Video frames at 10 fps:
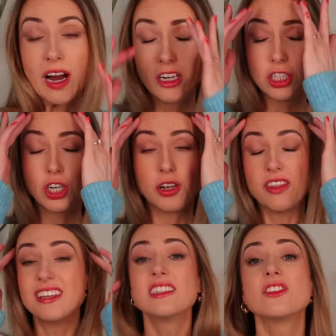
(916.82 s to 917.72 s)
I'm gonna show you,
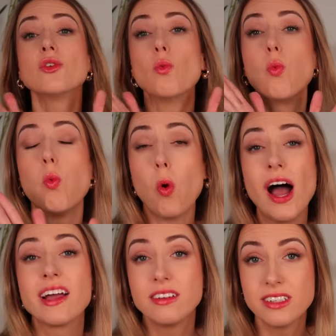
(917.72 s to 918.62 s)
this is the
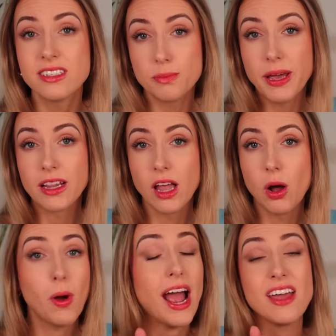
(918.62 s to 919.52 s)
wildest
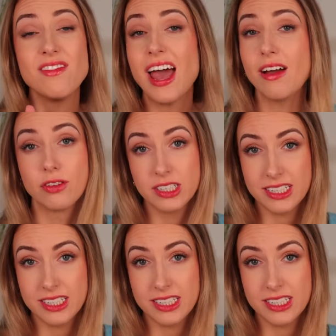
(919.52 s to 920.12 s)
pillow I have ever